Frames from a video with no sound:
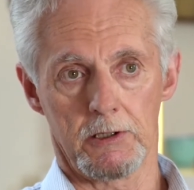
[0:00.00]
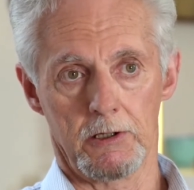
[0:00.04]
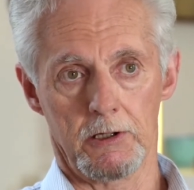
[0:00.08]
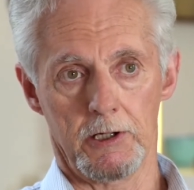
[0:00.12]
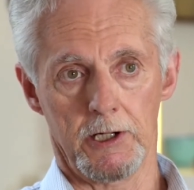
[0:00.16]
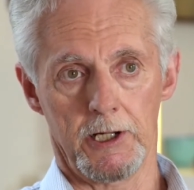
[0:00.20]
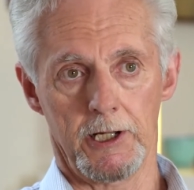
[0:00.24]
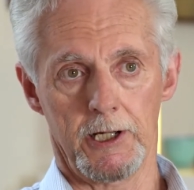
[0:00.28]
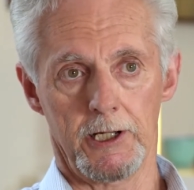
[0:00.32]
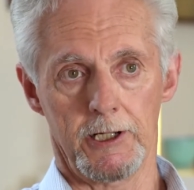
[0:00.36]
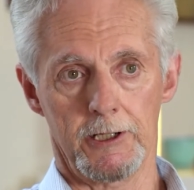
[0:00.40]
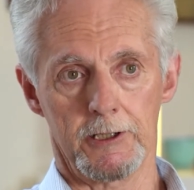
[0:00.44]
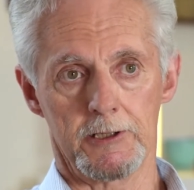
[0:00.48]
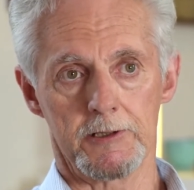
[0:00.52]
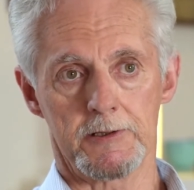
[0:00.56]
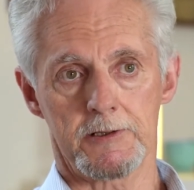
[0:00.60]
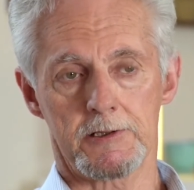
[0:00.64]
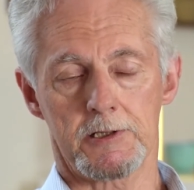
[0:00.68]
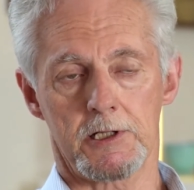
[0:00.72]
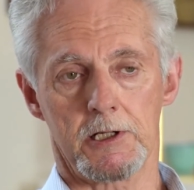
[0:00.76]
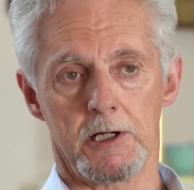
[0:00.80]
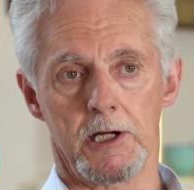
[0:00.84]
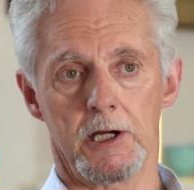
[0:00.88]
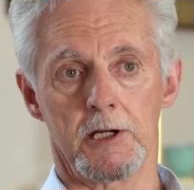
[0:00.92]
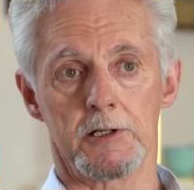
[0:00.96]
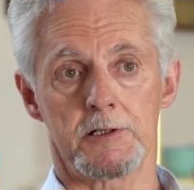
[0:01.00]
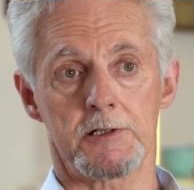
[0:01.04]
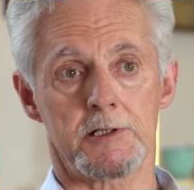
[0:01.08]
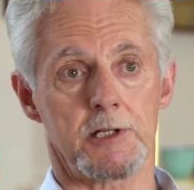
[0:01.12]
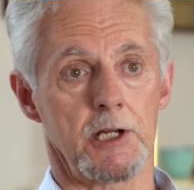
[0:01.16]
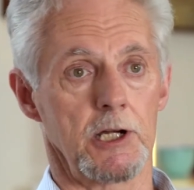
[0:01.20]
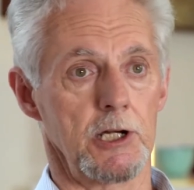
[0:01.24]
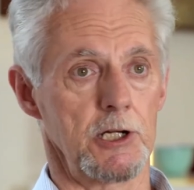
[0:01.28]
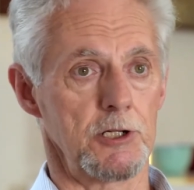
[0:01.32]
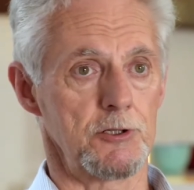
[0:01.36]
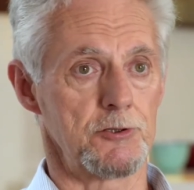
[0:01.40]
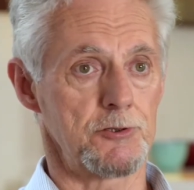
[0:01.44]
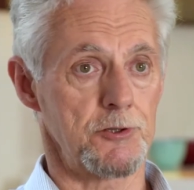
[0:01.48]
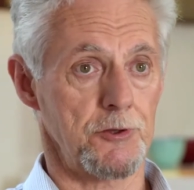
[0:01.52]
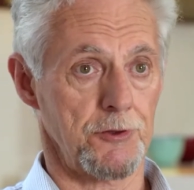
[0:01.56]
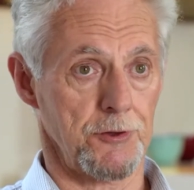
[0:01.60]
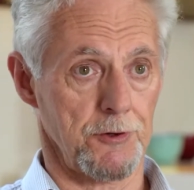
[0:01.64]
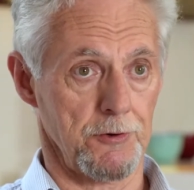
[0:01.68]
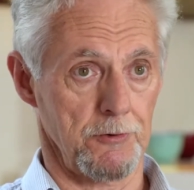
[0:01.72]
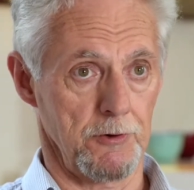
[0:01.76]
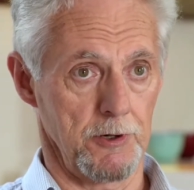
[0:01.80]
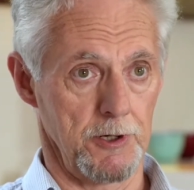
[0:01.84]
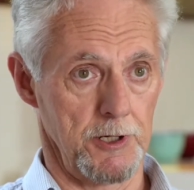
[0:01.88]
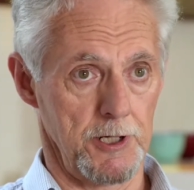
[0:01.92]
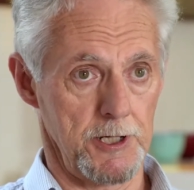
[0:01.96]
I had a stage
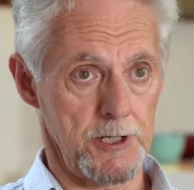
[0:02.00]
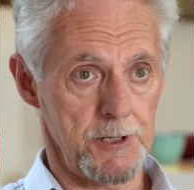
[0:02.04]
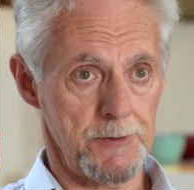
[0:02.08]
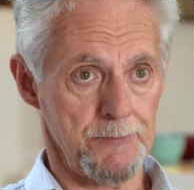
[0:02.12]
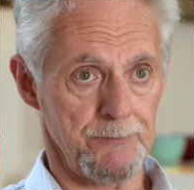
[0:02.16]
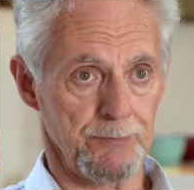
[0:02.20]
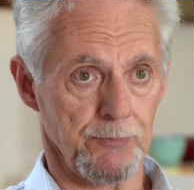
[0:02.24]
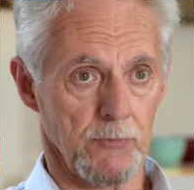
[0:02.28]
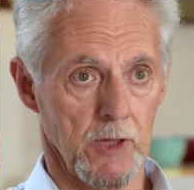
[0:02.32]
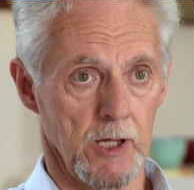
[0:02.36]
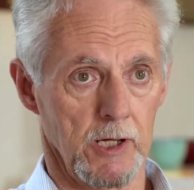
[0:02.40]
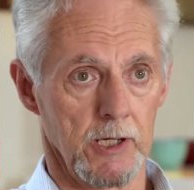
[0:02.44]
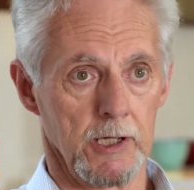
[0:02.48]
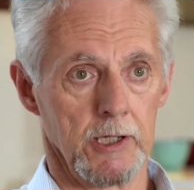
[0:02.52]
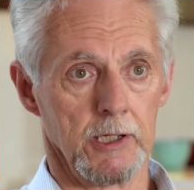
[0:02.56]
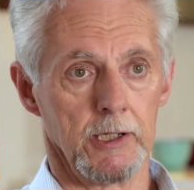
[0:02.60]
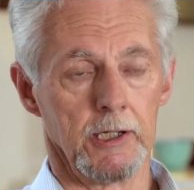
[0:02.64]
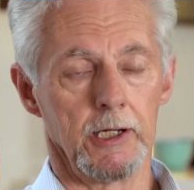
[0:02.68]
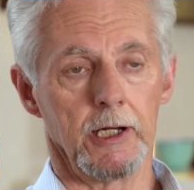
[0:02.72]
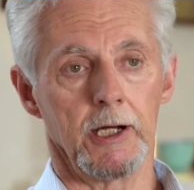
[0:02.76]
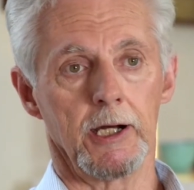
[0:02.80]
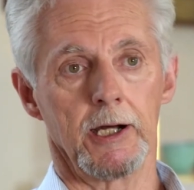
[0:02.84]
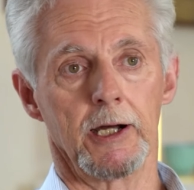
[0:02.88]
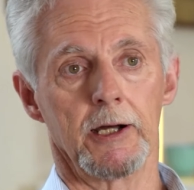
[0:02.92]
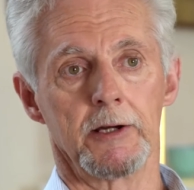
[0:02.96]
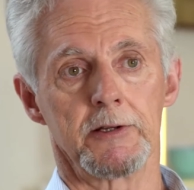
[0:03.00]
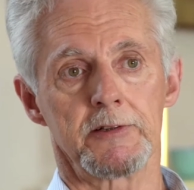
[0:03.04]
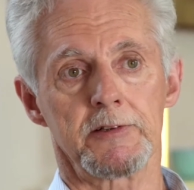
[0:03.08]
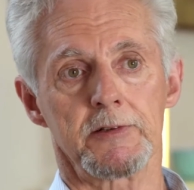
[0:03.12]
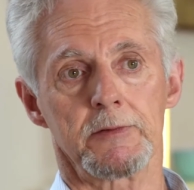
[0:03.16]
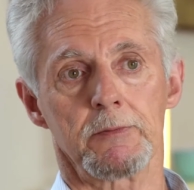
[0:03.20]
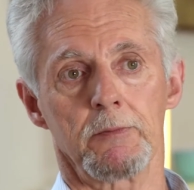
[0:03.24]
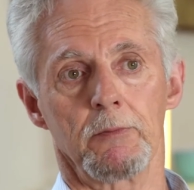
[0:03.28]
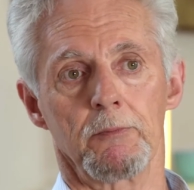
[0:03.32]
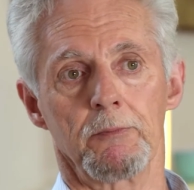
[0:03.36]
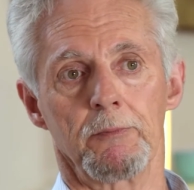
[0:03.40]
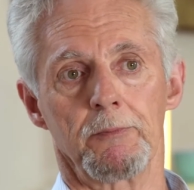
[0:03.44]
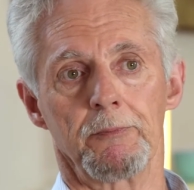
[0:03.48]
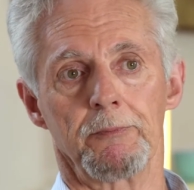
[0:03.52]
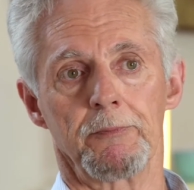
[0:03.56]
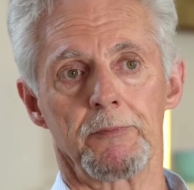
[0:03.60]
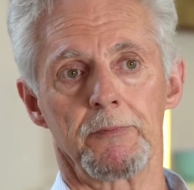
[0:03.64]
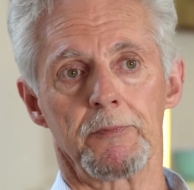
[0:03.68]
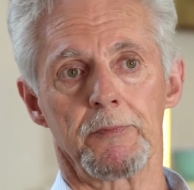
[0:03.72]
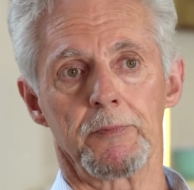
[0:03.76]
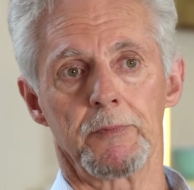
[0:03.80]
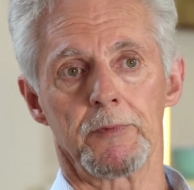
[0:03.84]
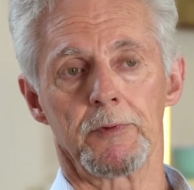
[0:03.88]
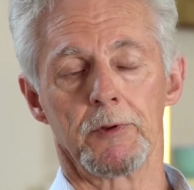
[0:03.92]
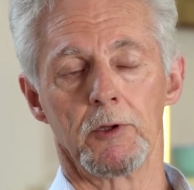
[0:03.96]
3
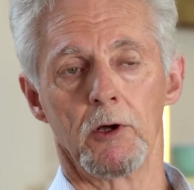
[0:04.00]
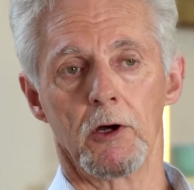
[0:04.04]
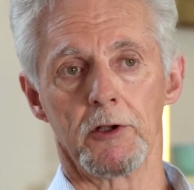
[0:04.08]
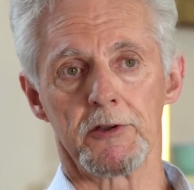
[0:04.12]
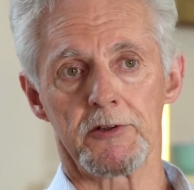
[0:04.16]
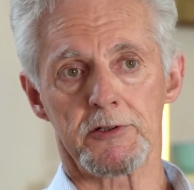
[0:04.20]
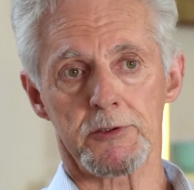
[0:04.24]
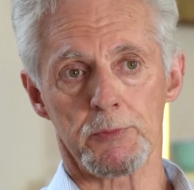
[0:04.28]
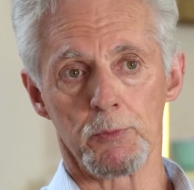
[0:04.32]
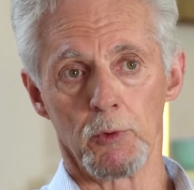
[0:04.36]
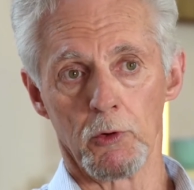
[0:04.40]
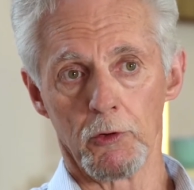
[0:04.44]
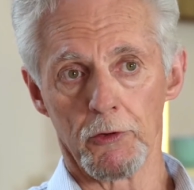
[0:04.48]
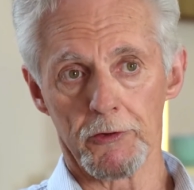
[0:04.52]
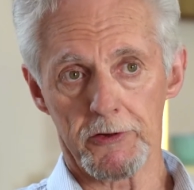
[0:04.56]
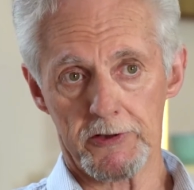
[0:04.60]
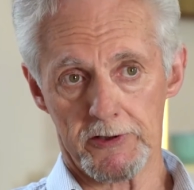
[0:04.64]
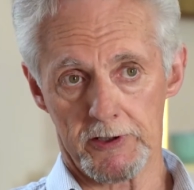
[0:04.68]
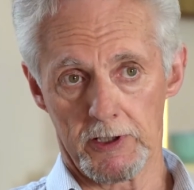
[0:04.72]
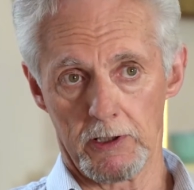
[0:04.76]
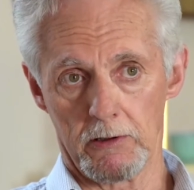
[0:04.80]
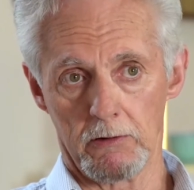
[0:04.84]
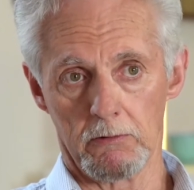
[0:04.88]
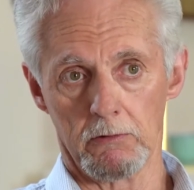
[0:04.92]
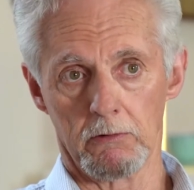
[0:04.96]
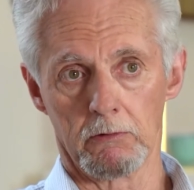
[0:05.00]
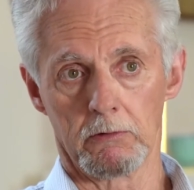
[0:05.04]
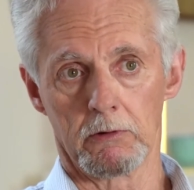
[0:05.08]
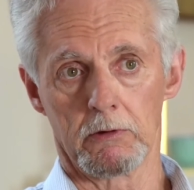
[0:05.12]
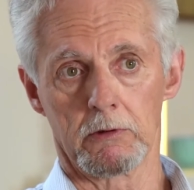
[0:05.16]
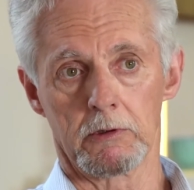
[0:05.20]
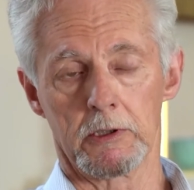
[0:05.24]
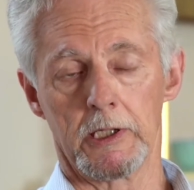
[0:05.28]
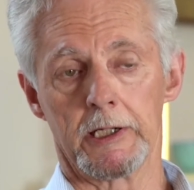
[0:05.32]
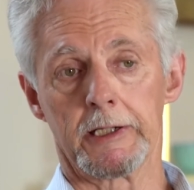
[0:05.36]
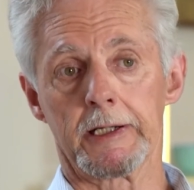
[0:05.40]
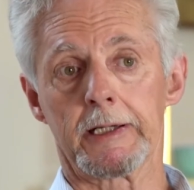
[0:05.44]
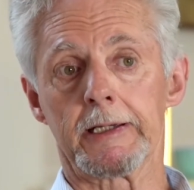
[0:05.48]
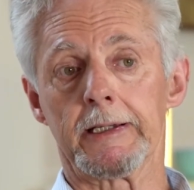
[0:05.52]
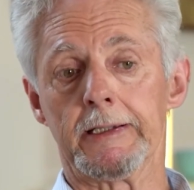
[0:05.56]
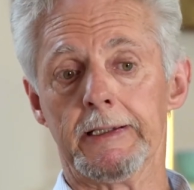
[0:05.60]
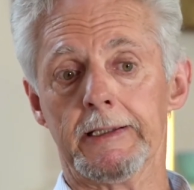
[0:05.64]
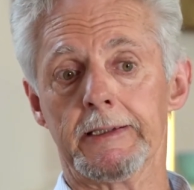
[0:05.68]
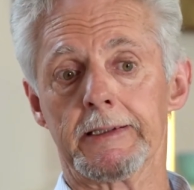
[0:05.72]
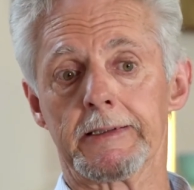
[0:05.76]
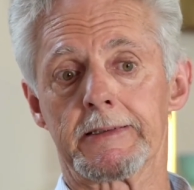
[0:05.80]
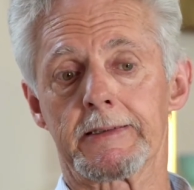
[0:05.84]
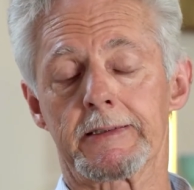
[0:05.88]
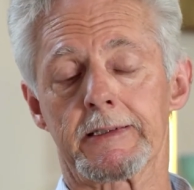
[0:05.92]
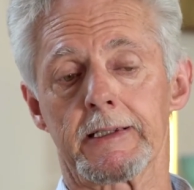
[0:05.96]
non-small cell lung
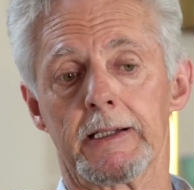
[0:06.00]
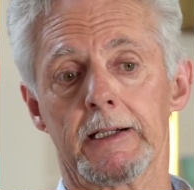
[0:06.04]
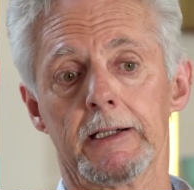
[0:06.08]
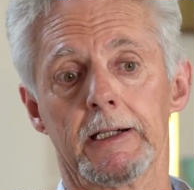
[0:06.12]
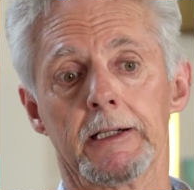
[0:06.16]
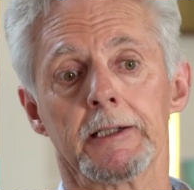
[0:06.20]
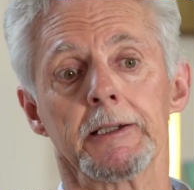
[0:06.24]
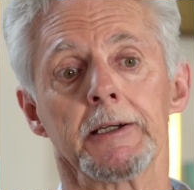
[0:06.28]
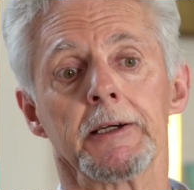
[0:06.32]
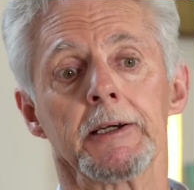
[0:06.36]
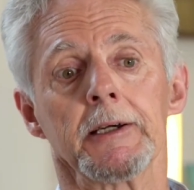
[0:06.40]
cancer,